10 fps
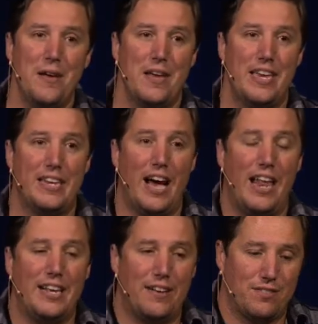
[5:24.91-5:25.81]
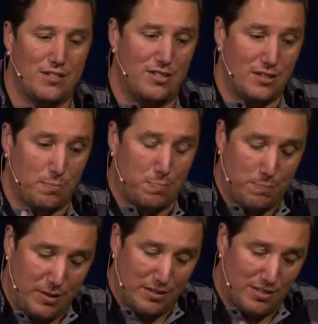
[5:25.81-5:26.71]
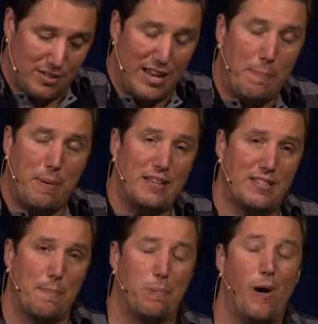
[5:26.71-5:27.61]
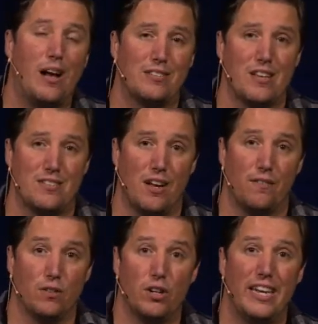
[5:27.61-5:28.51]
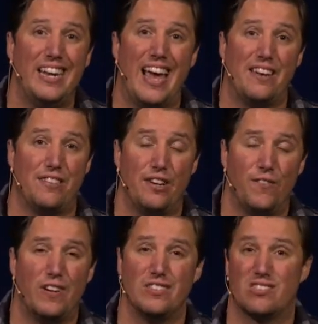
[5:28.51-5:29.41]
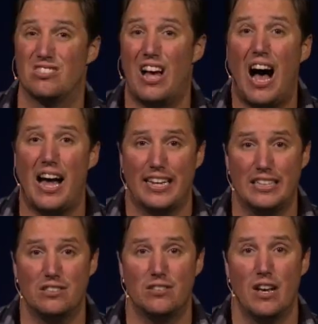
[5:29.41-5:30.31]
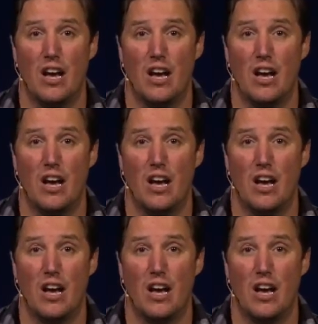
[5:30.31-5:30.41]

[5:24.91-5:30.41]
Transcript: he kind of gives us this step-by-step process of looking at different signs